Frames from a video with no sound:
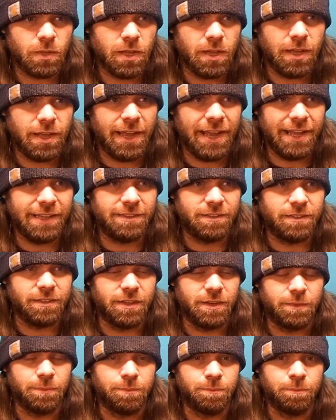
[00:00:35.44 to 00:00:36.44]
at
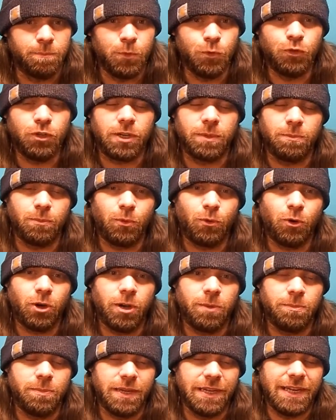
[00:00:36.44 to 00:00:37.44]
Music
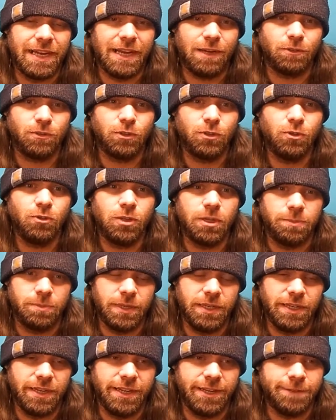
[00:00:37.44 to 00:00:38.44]
Emporium in Altoona,
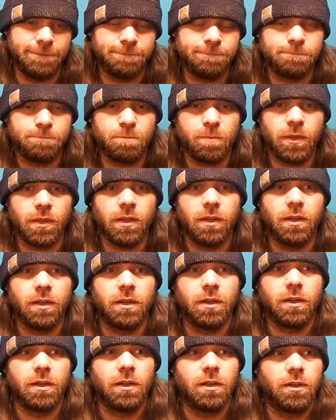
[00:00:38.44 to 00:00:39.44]
PA.
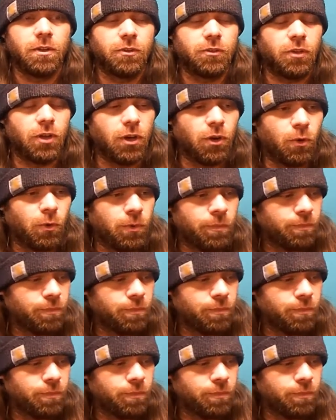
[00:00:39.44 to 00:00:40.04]
So